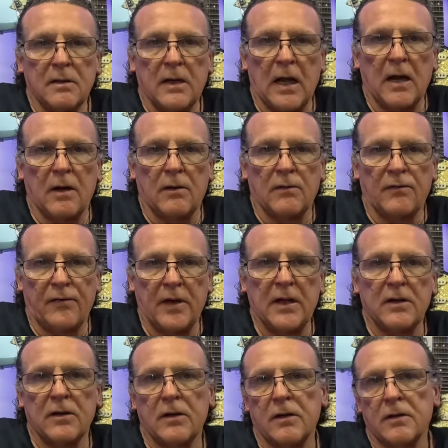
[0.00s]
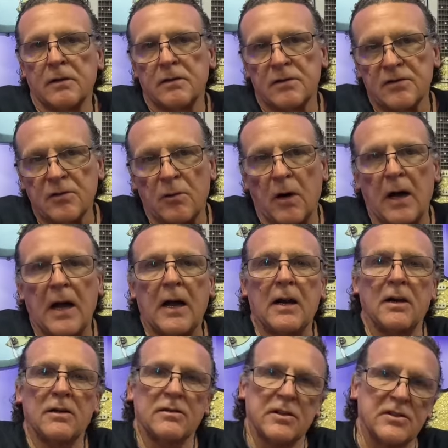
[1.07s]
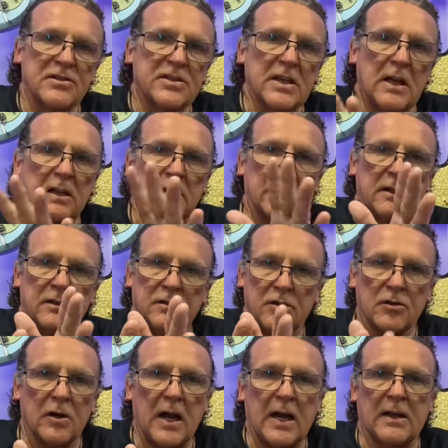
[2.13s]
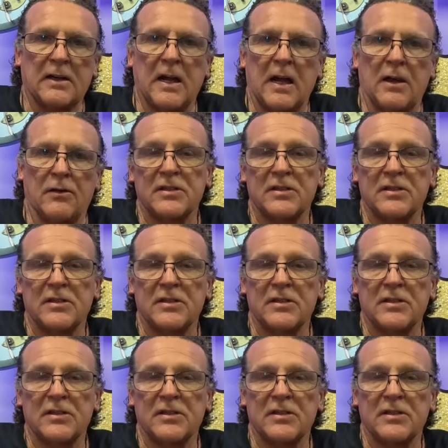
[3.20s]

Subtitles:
Now, Fender, Squier, they're selling direct now.